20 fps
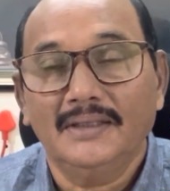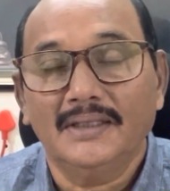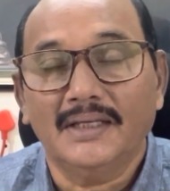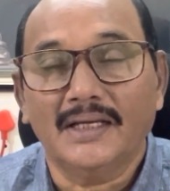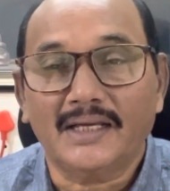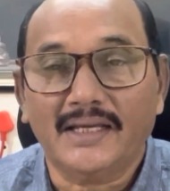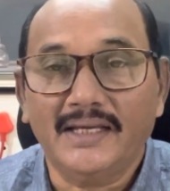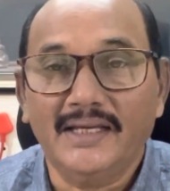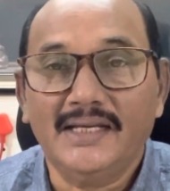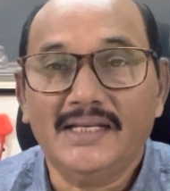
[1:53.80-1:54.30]
a
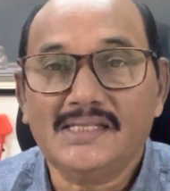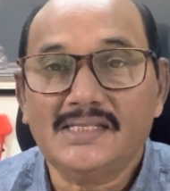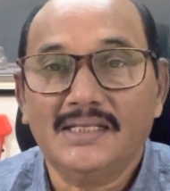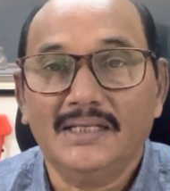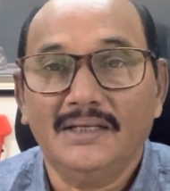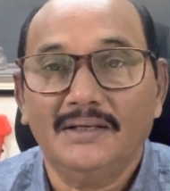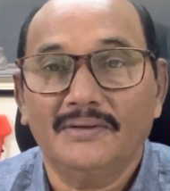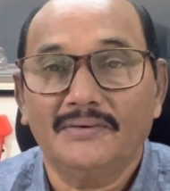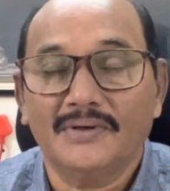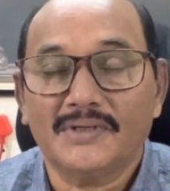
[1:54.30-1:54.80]
case
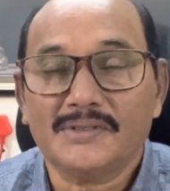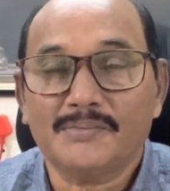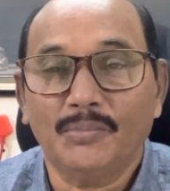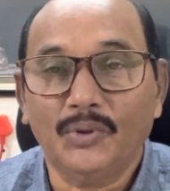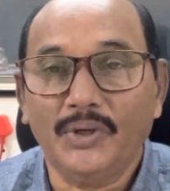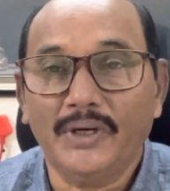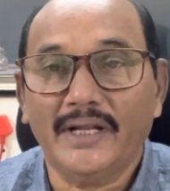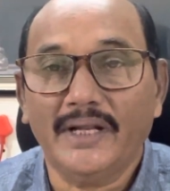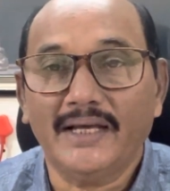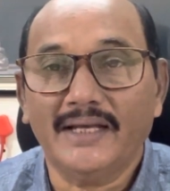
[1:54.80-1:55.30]
was
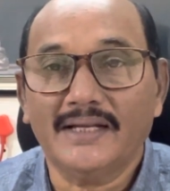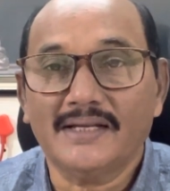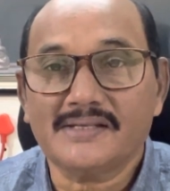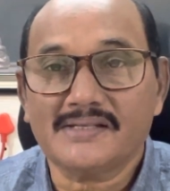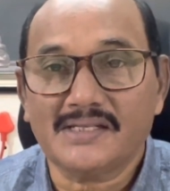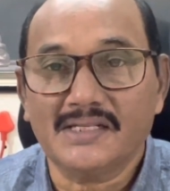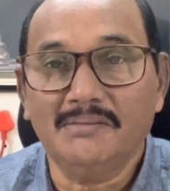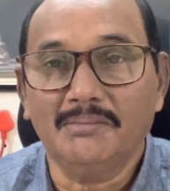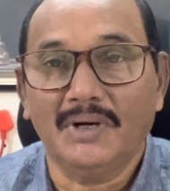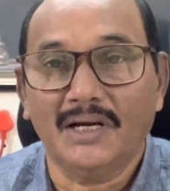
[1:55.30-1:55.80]
booked against
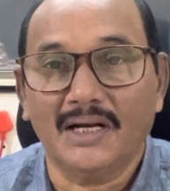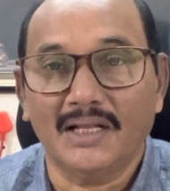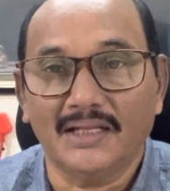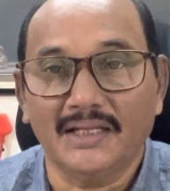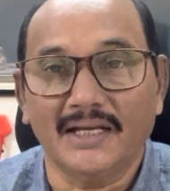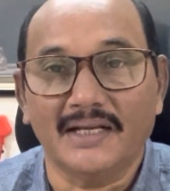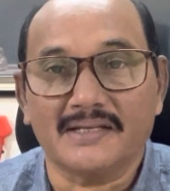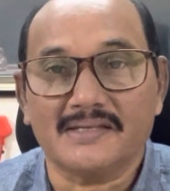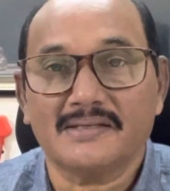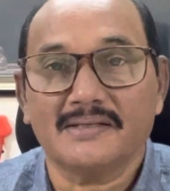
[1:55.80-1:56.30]
him and
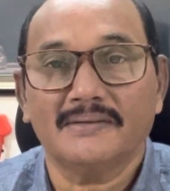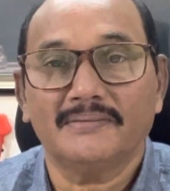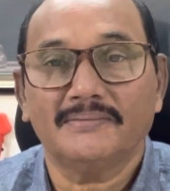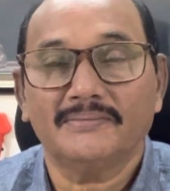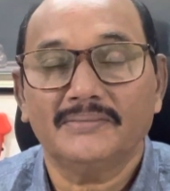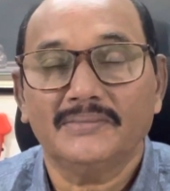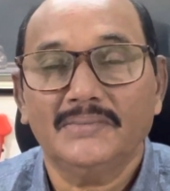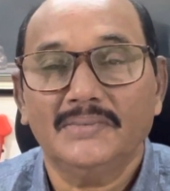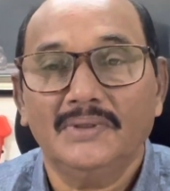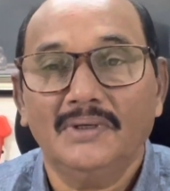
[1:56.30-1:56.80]
others
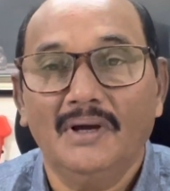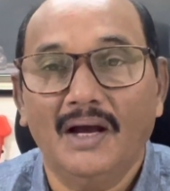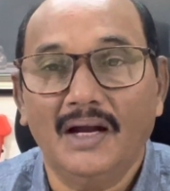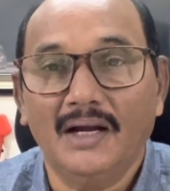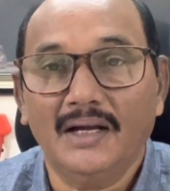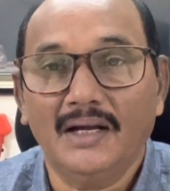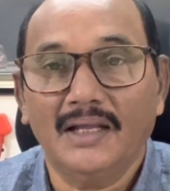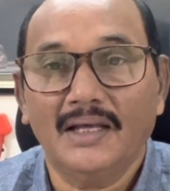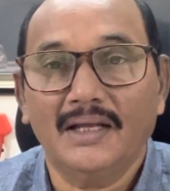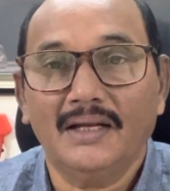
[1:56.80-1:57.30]

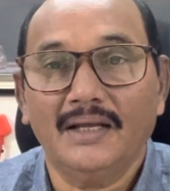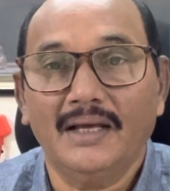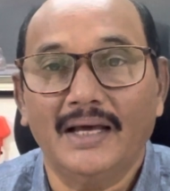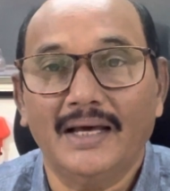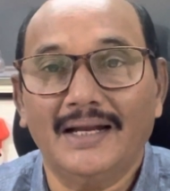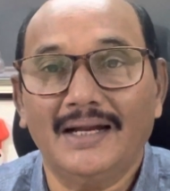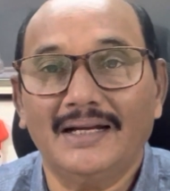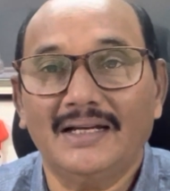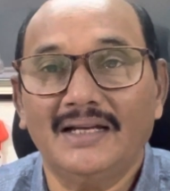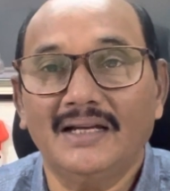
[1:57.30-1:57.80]
under
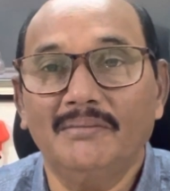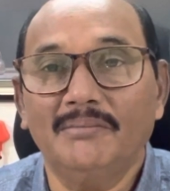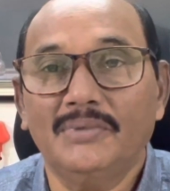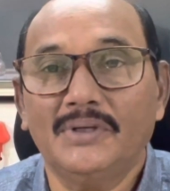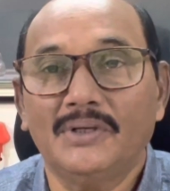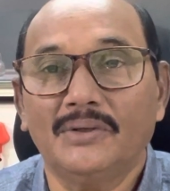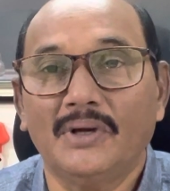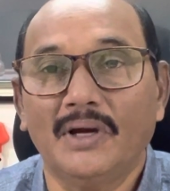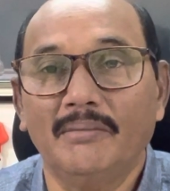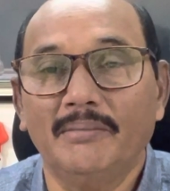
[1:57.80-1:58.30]
an attempt
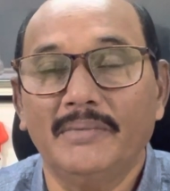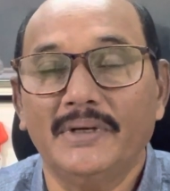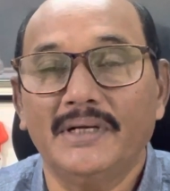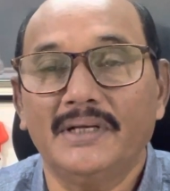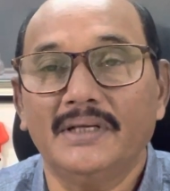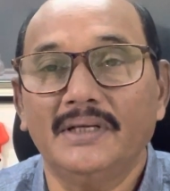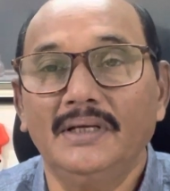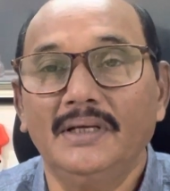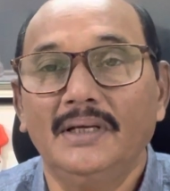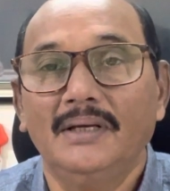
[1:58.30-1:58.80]
to commit
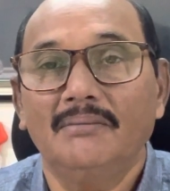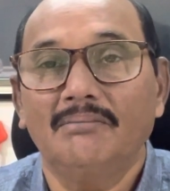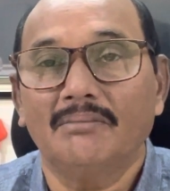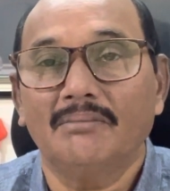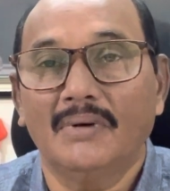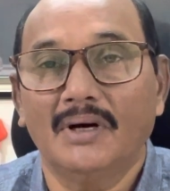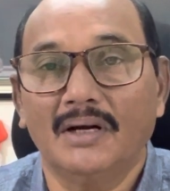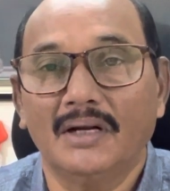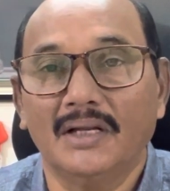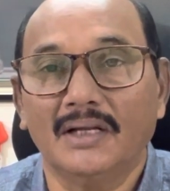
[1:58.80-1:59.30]

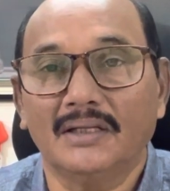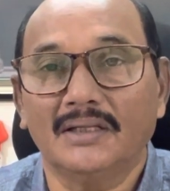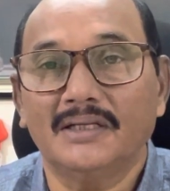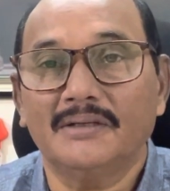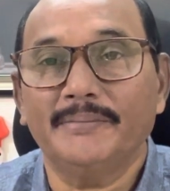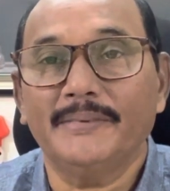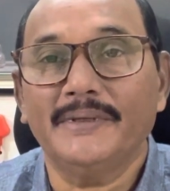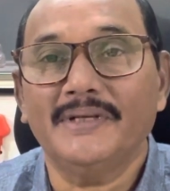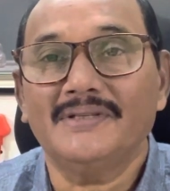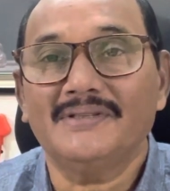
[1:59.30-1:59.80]
murder, that
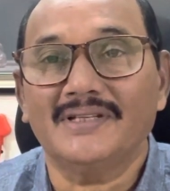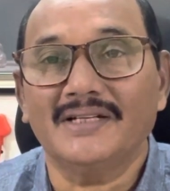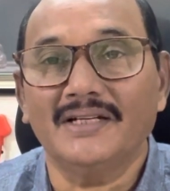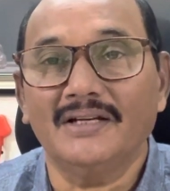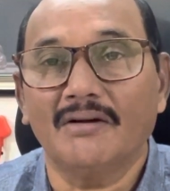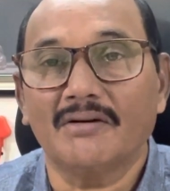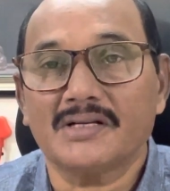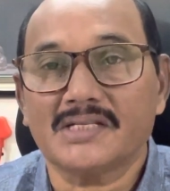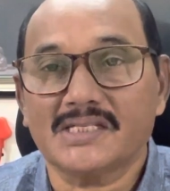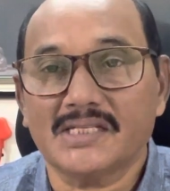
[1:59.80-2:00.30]
means
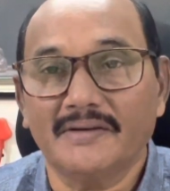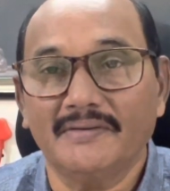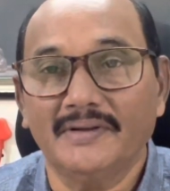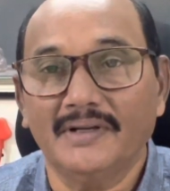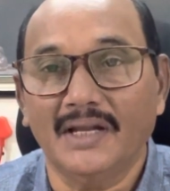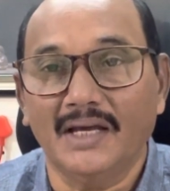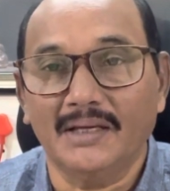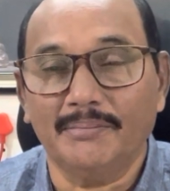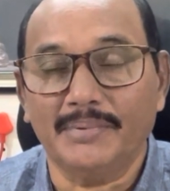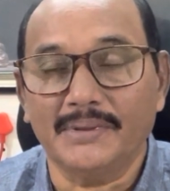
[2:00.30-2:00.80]
307
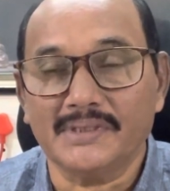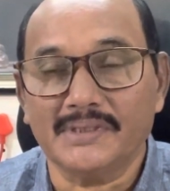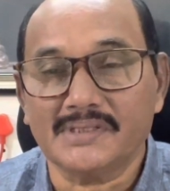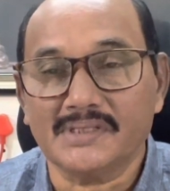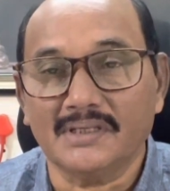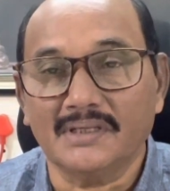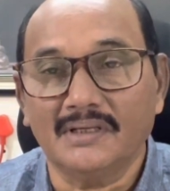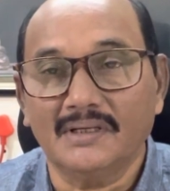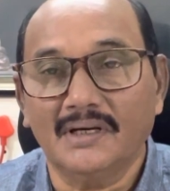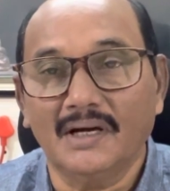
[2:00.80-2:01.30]
IPC.
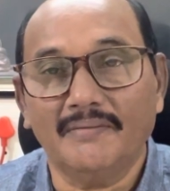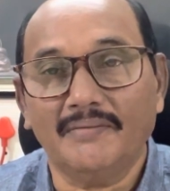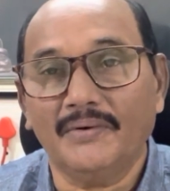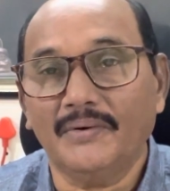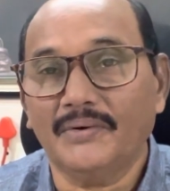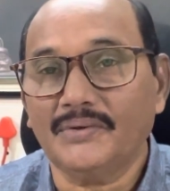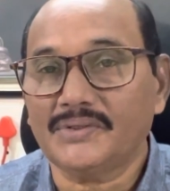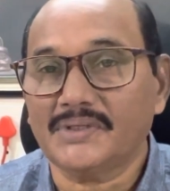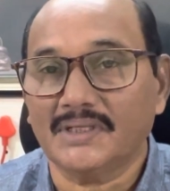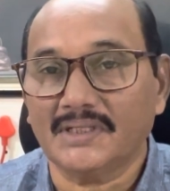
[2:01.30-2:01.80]
Of
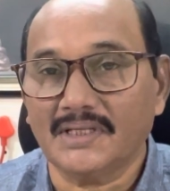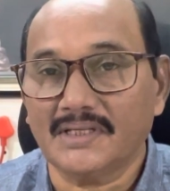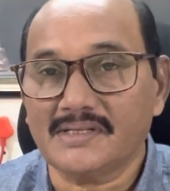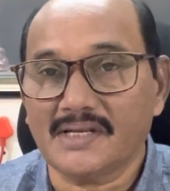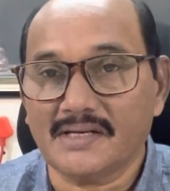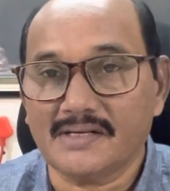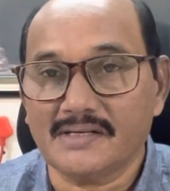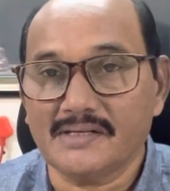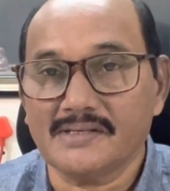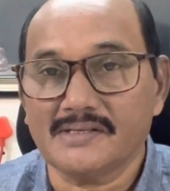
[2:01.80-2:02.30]
course, other
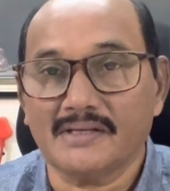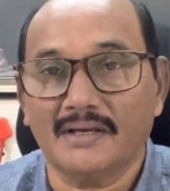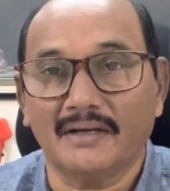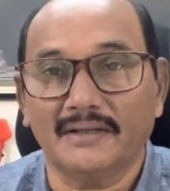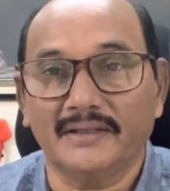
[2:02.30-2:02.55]
sections are